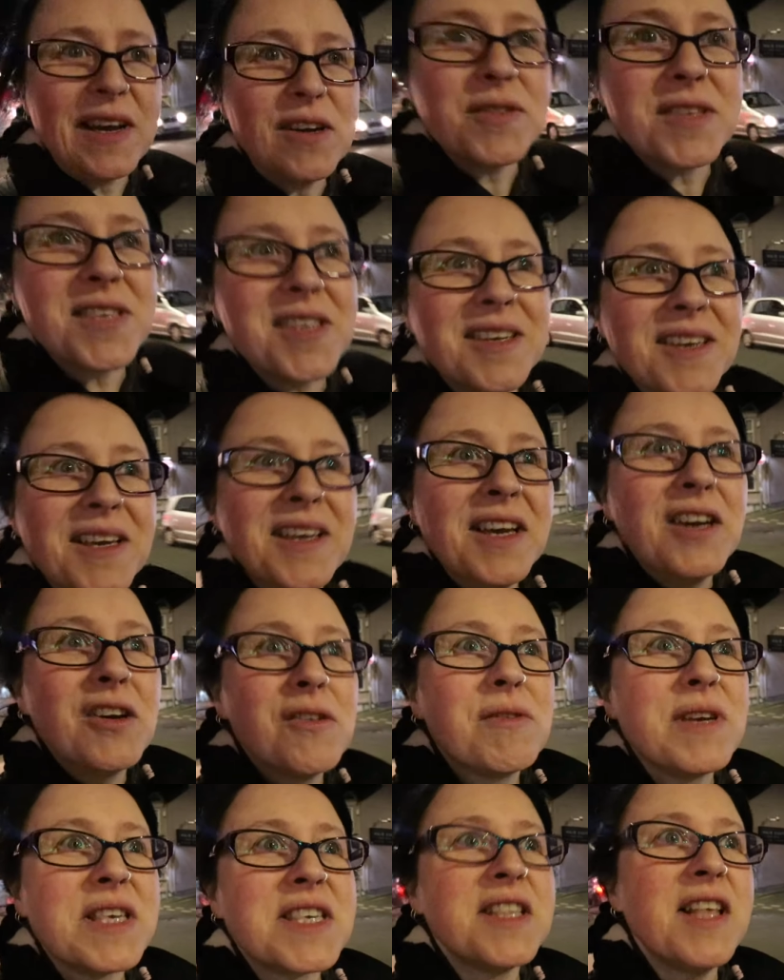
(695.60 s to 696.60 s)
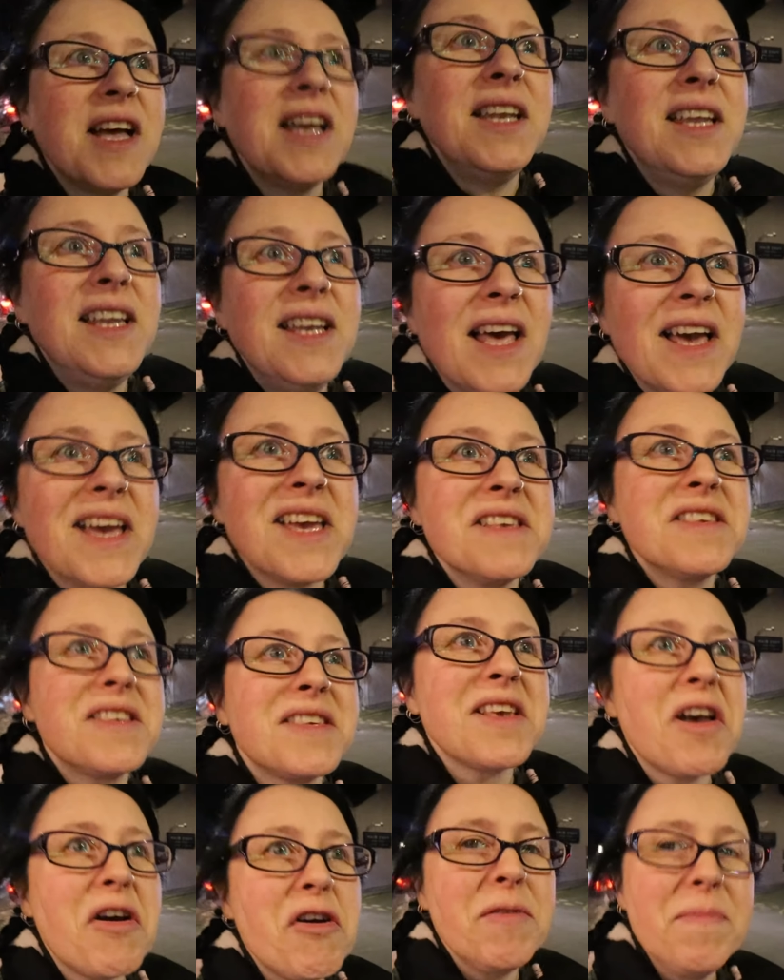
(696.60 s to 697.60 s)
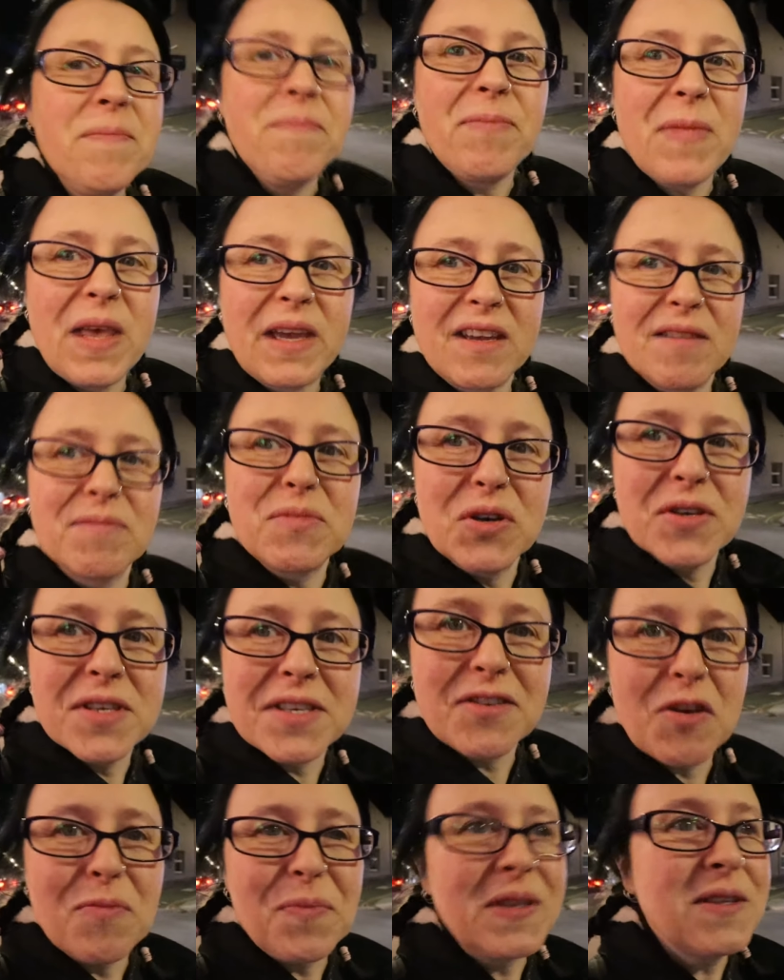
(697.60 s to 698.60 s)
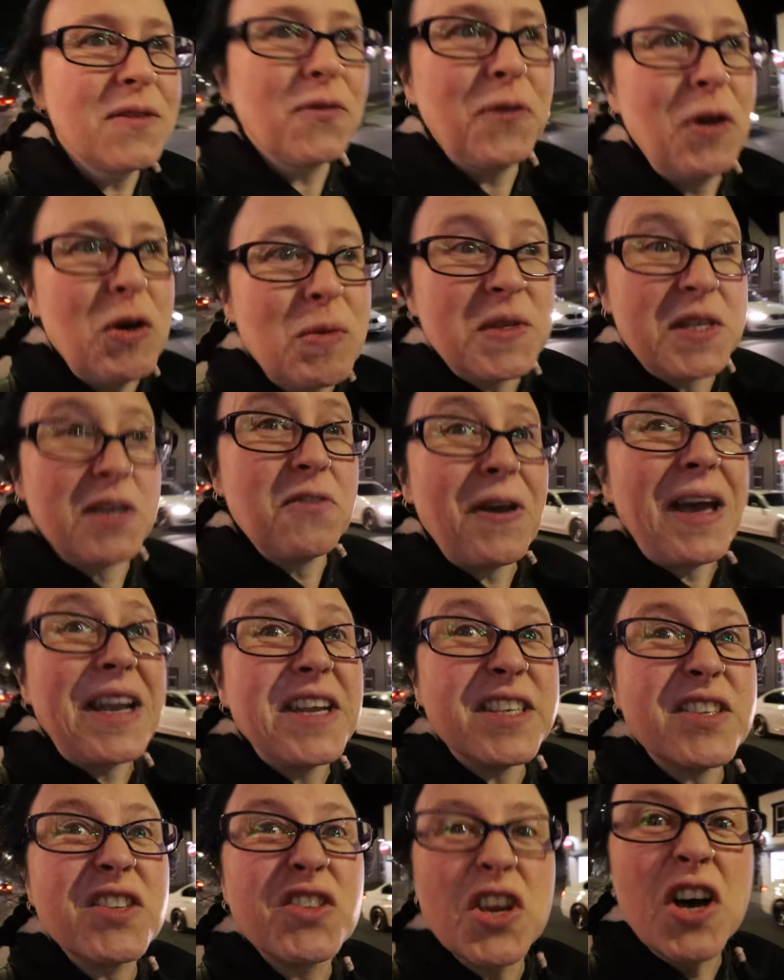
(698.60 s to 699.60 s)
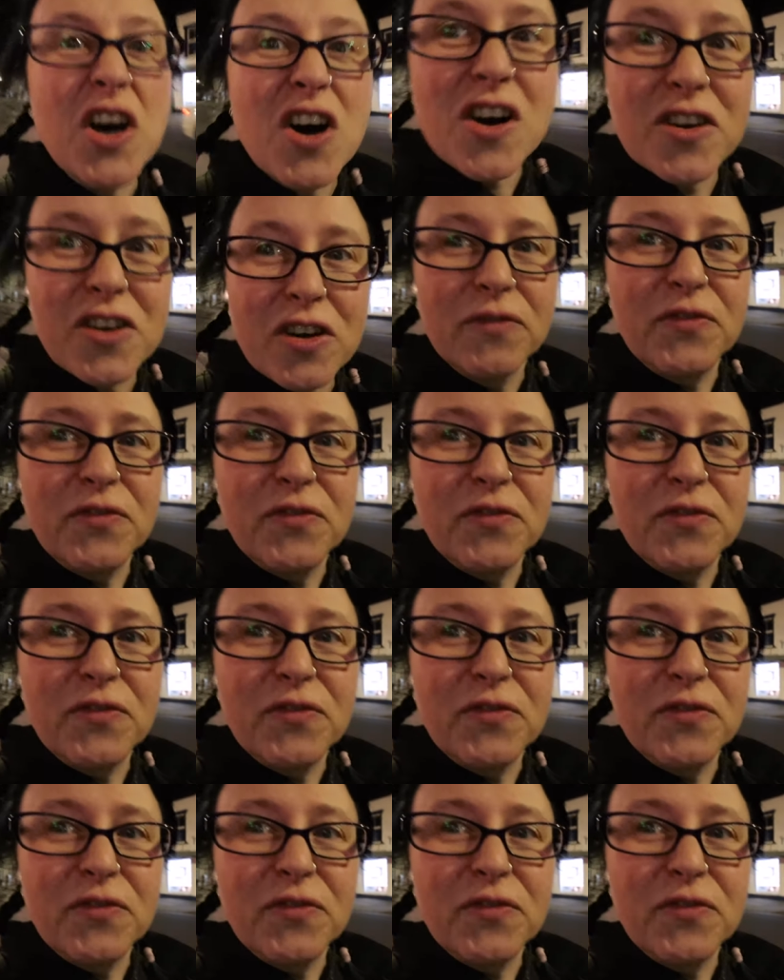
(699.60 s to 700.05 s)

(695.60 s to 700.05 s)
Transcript: out. We're slightly late, so I'm not stopping to film stuff. And it's dark,